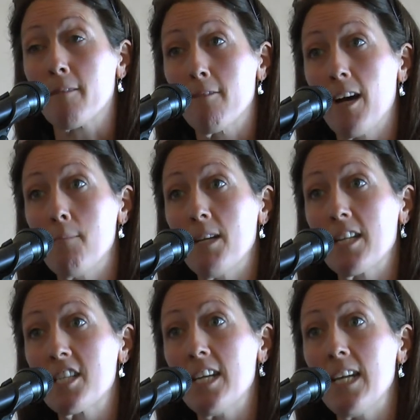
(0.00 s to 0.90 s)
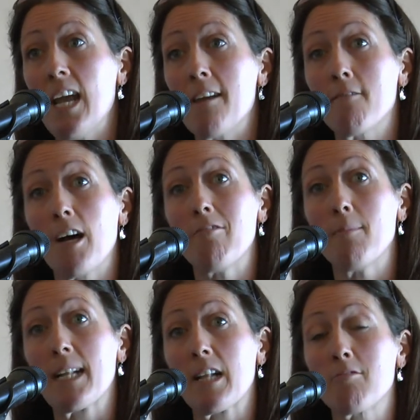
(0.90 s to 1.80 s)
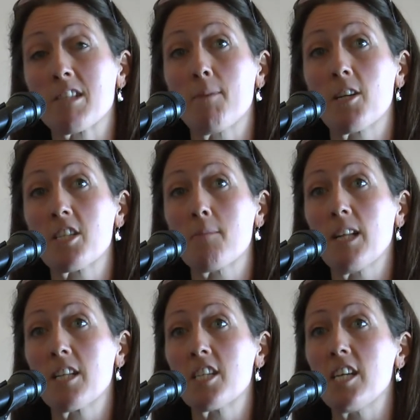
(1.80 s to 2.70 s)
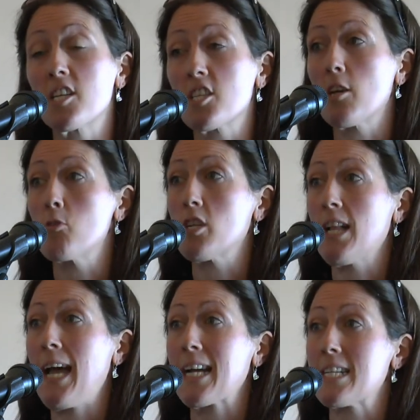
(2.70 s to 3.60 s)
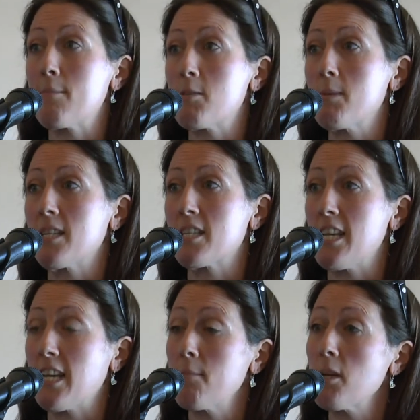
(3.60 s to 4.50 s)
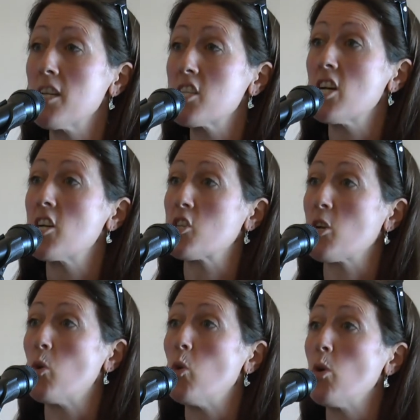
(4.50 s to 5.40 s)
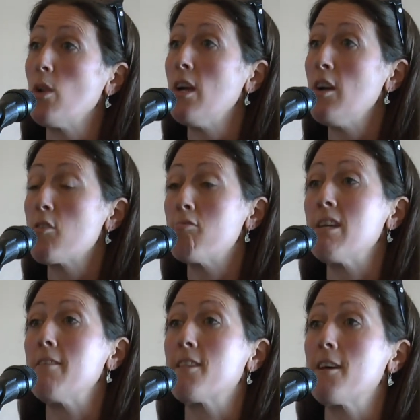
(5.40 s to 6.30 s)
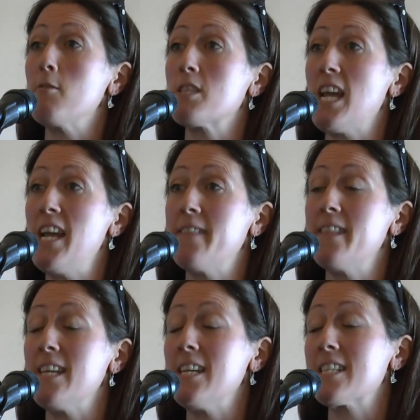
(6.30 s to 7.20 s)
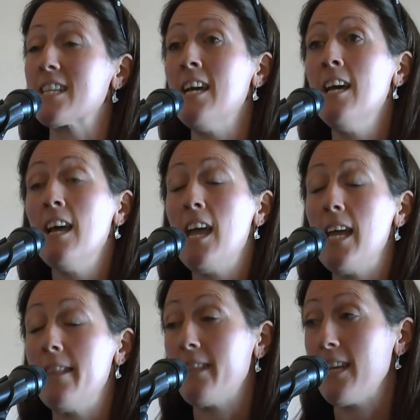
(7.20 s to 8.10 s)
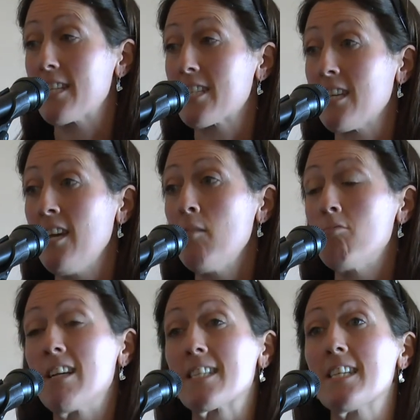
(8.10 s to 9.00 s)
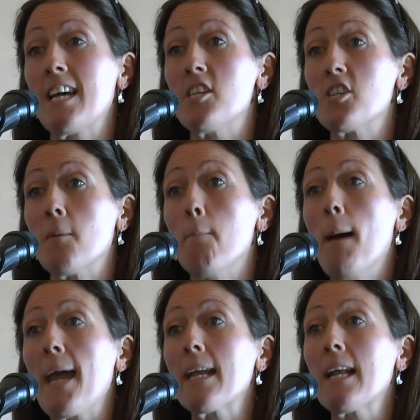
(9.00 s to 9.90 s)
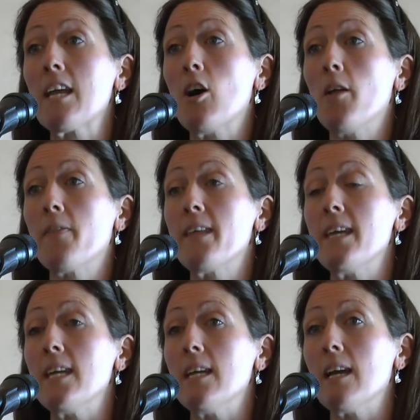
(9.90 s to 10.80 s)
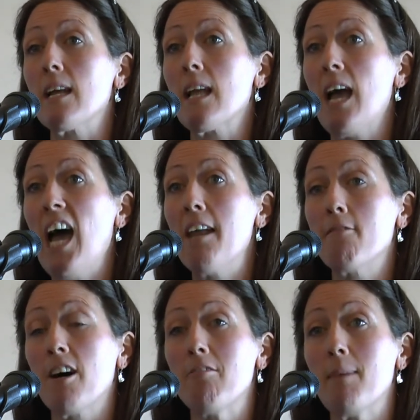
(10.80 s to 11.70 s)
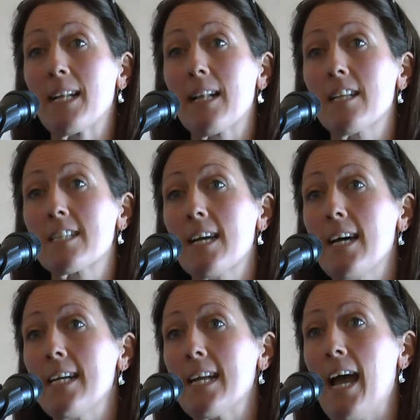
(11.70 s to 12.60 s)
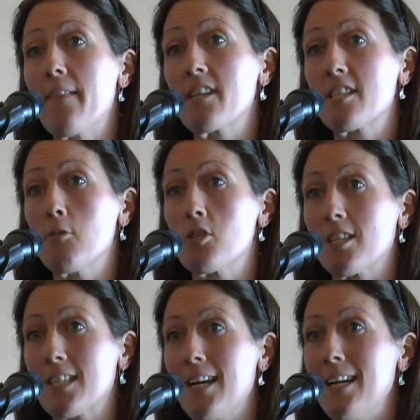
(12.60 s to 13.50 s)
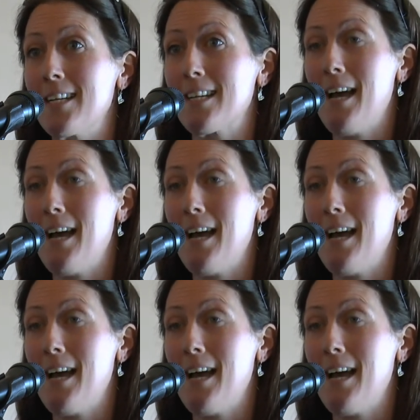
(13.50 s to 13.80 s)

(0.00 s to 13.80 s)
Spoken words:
viability, environmental responsibility, and social acceptability. And I'm going to touch on all 3 of those in this presentation, mainly on the environmental side and the social side.